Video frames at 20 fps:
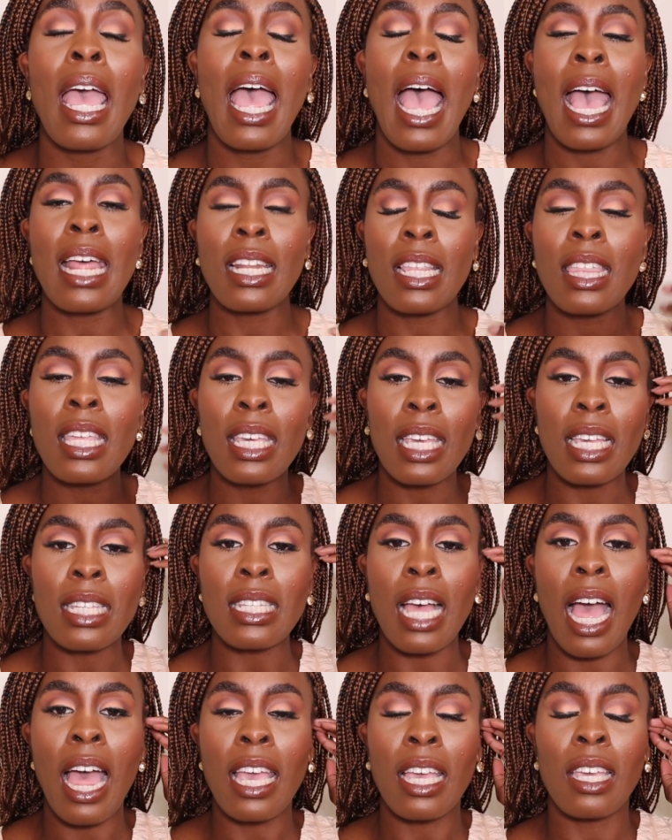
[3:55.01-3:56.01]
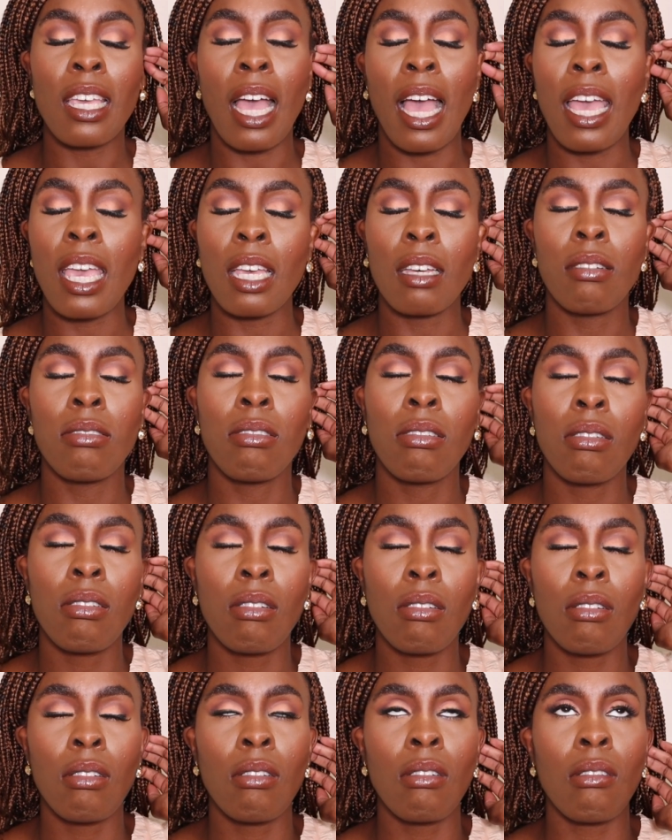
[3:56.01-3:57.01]
And the thing is, I
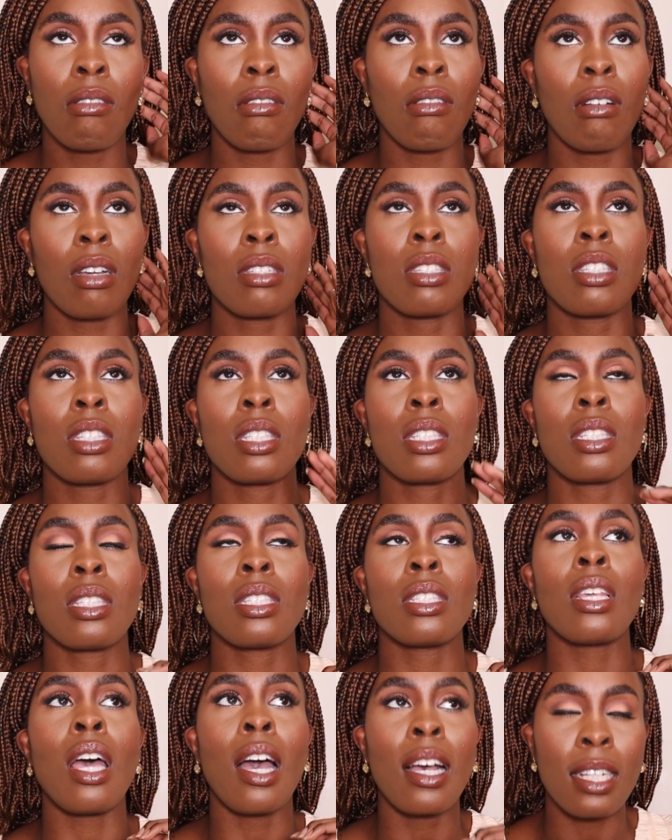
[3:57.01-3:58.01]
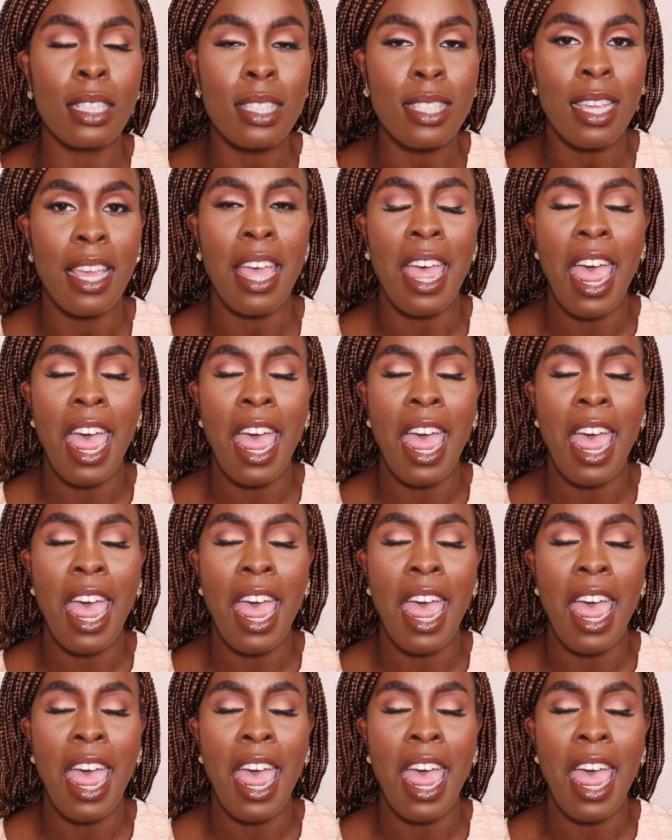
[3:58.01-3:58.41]
sucked